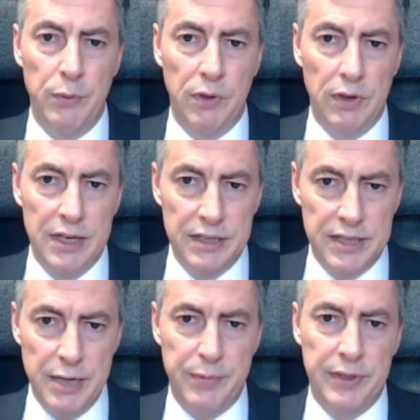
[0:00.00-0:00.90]
we will
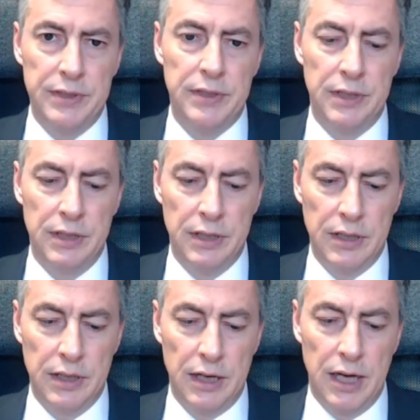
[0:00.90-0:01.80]
deepen
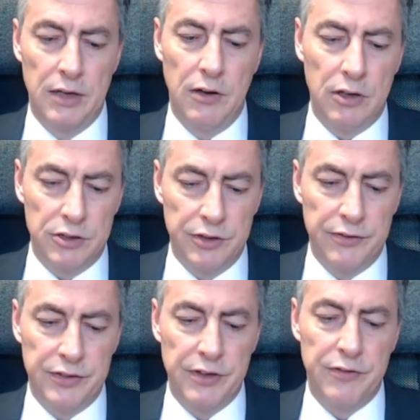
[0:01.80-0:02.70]
and not
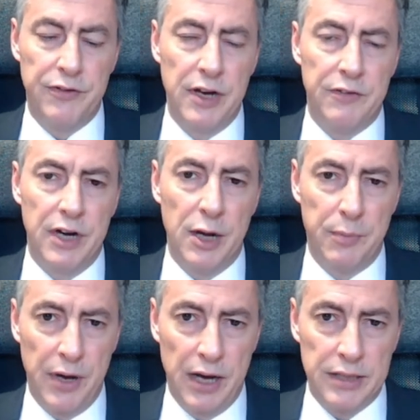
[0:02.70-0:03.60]
drift further
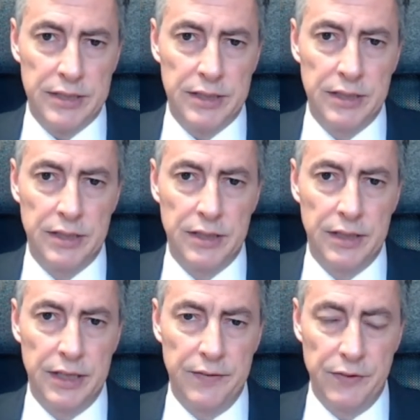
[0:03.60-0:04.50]
apart
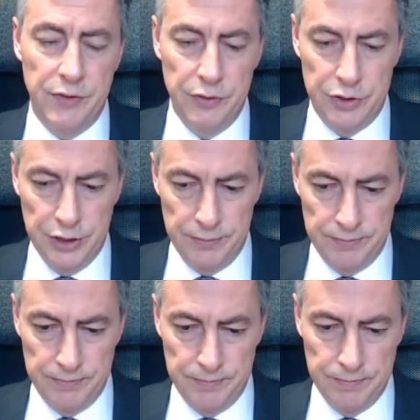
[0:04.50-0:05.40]
in the future.